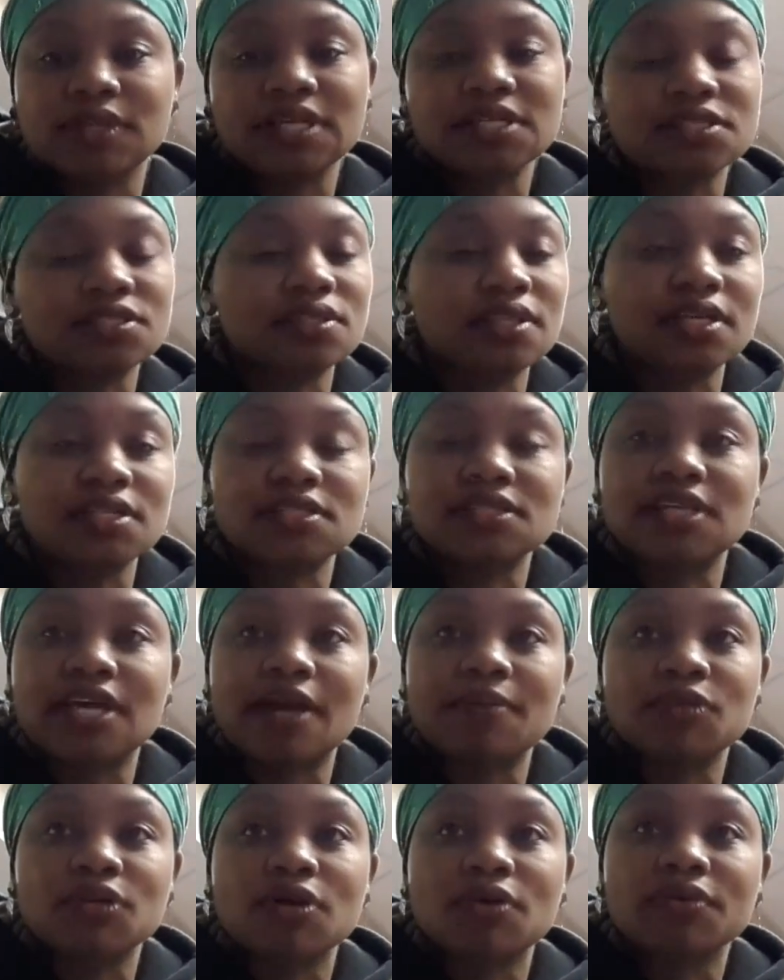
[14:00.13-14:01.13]
That's
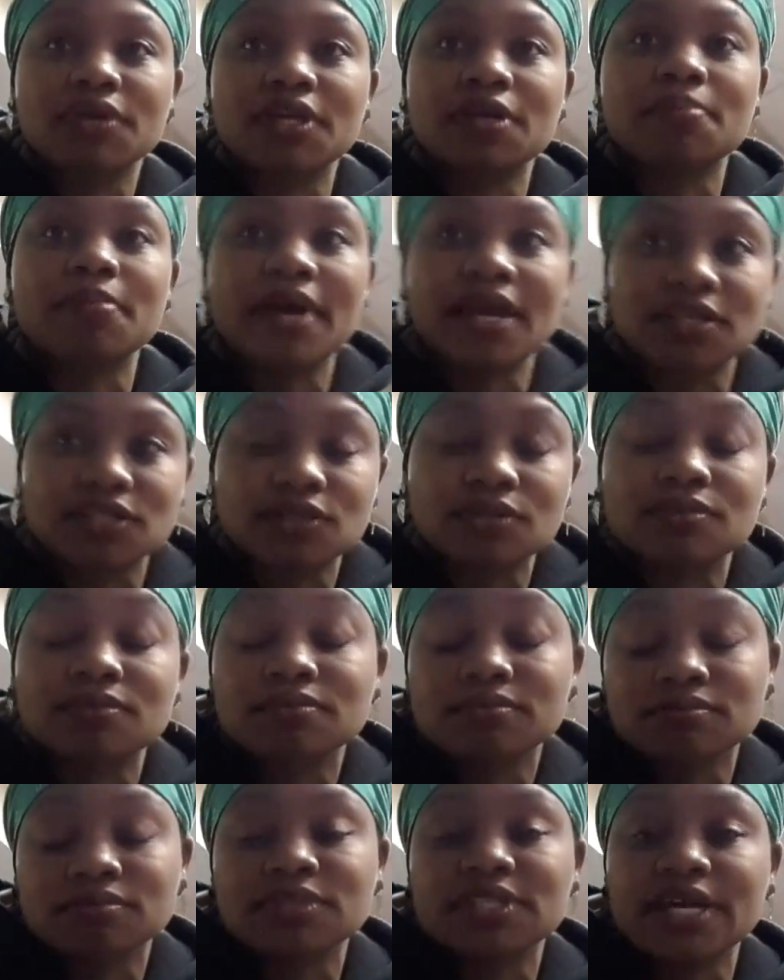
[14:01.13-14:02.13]
time you don't get back, so
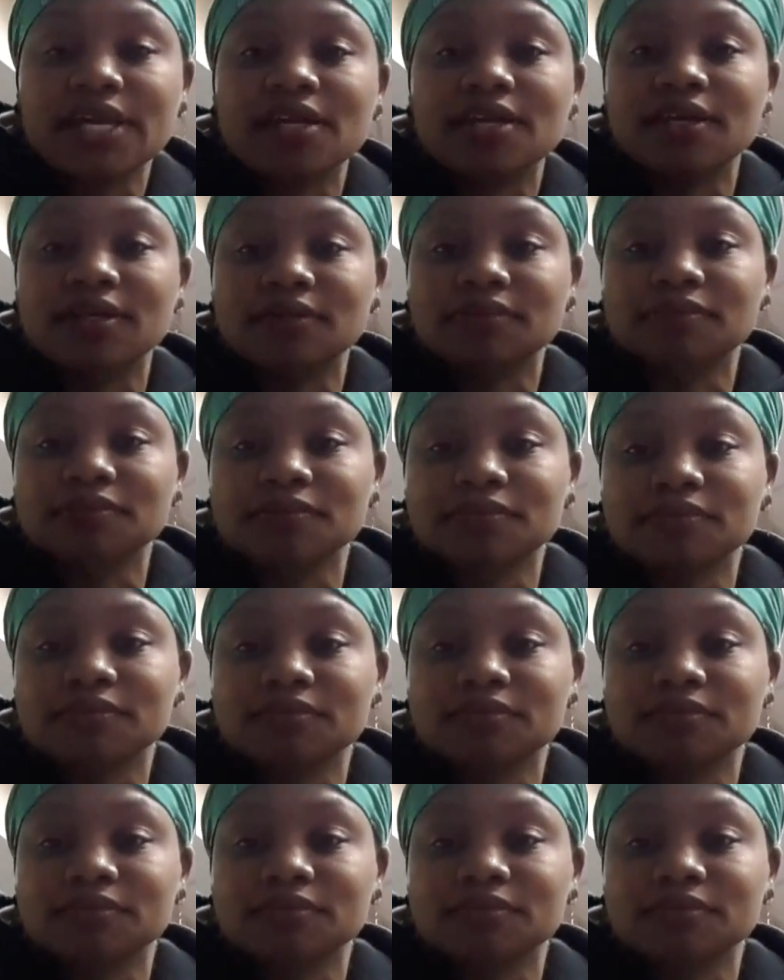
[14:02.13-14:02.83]
take it.